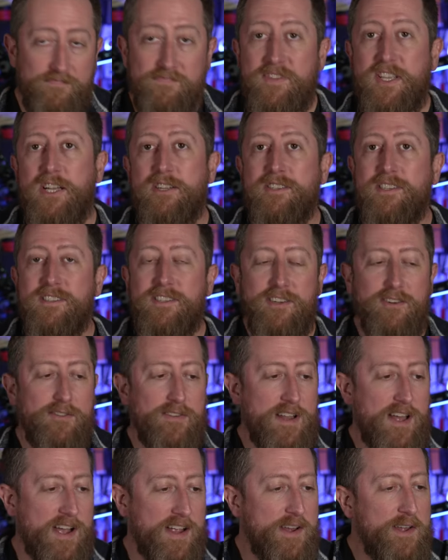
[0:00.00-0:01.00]
Delta
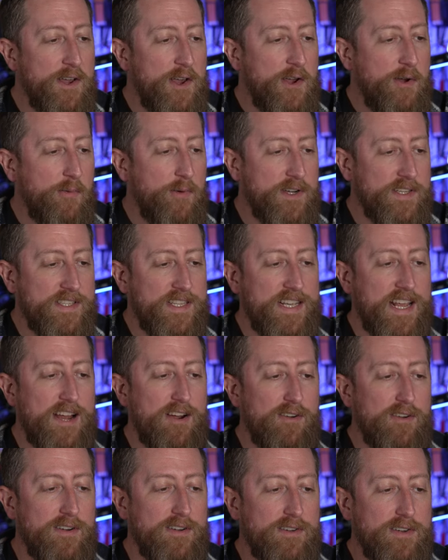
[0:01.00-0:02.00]
09, what is the
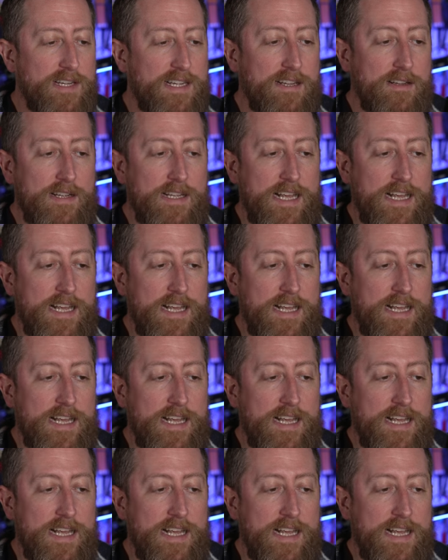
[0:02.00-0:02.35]
character